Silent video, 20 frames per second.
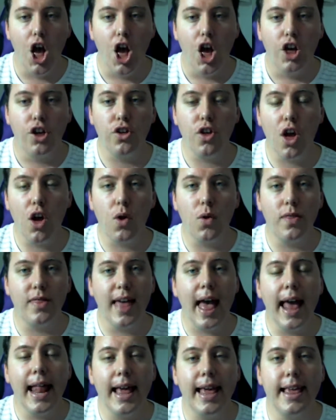So
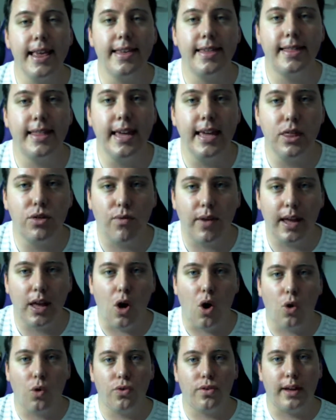that is the 3
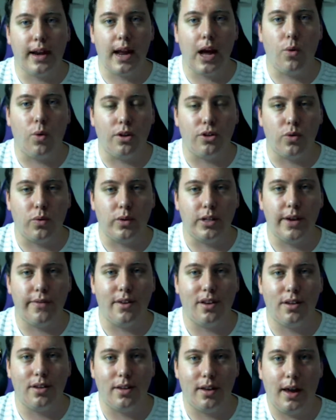goals that I want to achieve
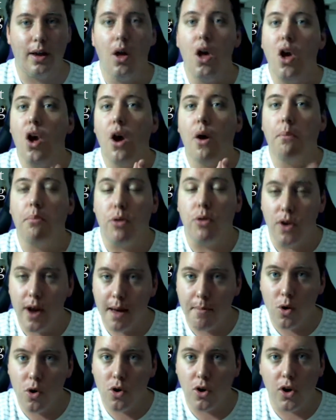this year: put
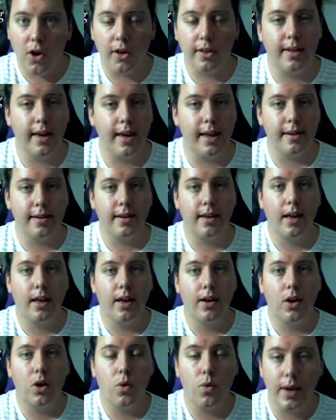out more content,
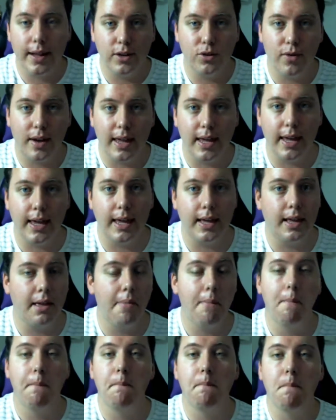quit drinking,
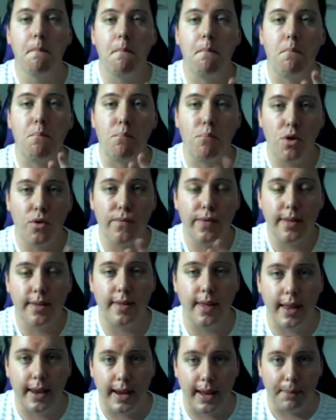move to
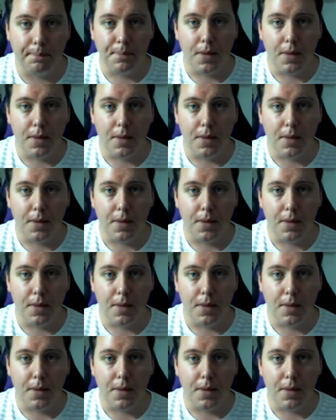Sydney.